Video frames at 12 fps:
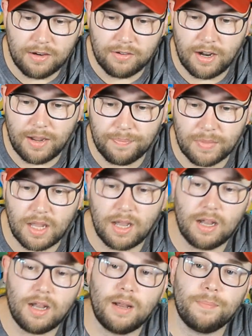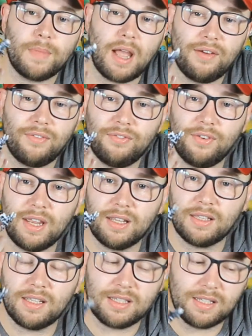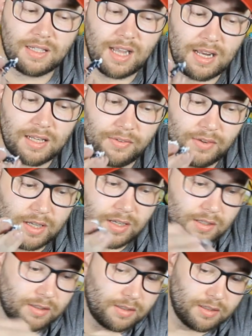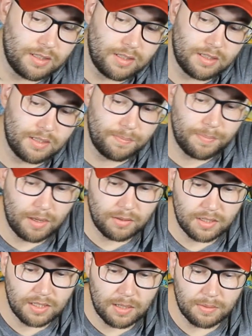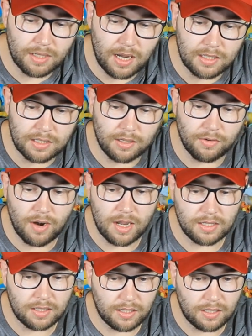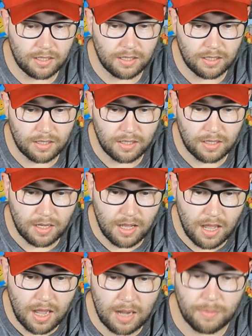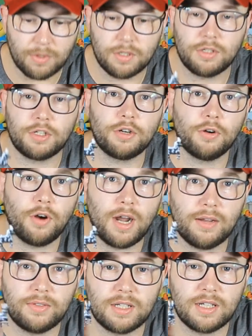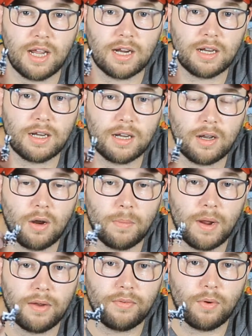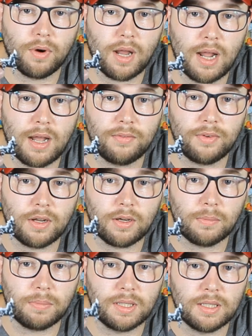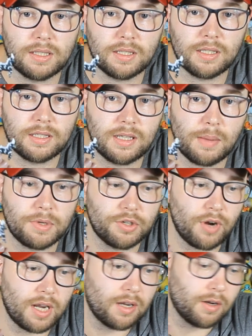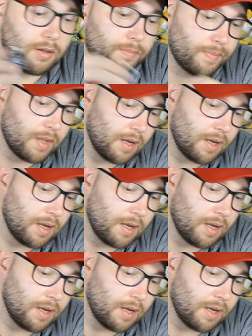Right, I think this is candy figure. It's about the same size as the rest. I am unsure, I have to check on my phone. I have a complete list of Zeb Striker.